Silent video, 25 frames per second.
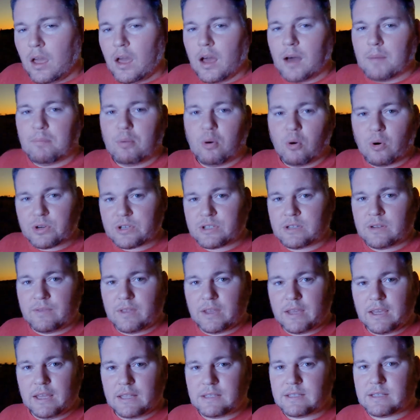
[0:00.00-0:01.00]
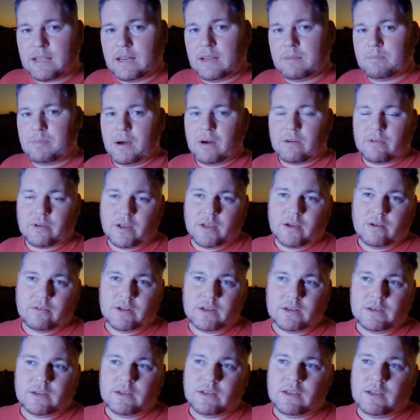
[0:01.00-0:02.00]
A portion of the kit's getting powder
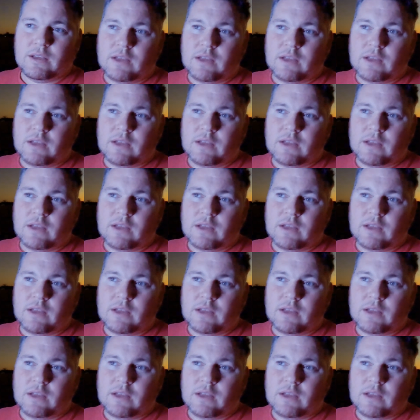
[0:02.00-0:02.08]
coated,